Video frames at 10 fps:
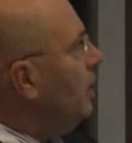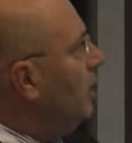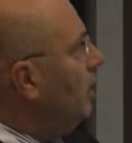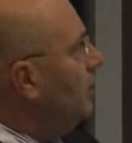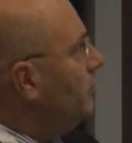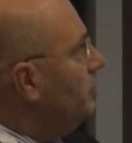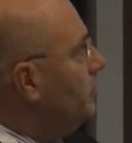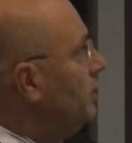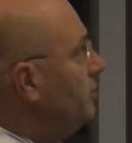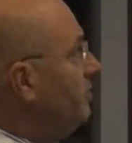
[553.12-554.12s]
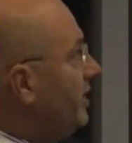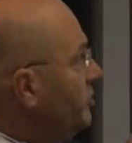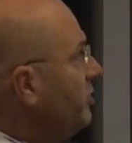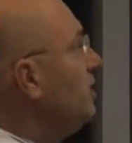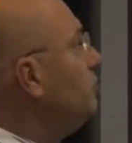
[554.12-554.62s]
the
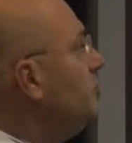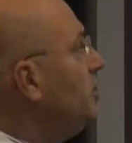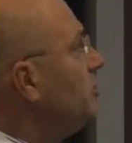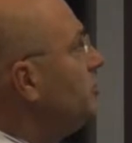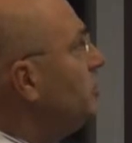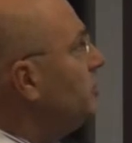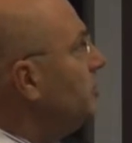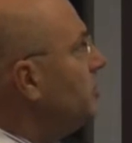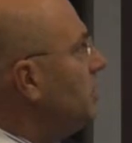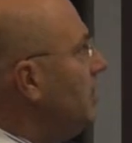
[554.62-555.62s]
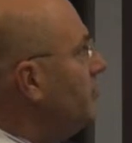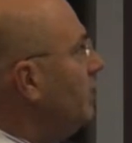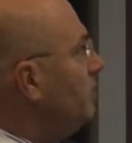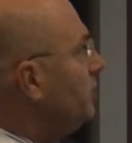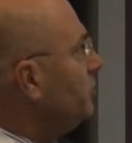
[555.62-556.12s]
Directory of the Ministry of Waterworks,
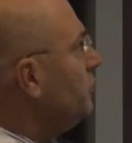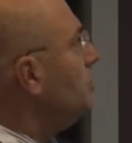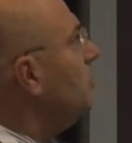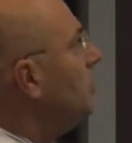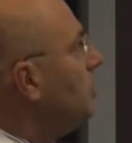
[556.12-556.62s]
environmental